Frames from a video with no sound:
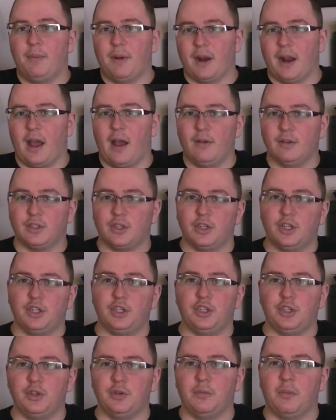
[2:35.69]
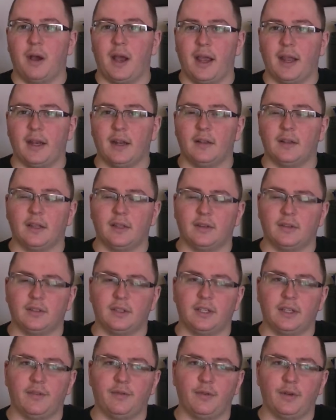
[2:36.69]
But I was going to do mine a little
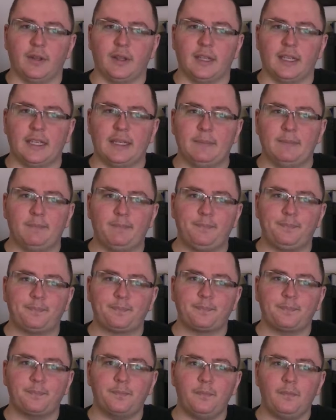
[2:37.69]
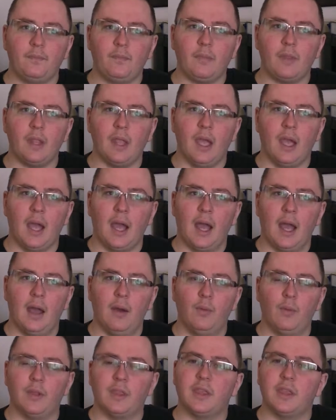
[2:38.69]
differently
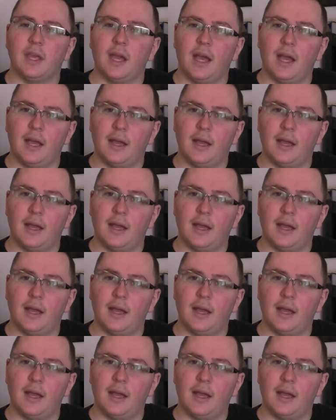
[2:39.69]
with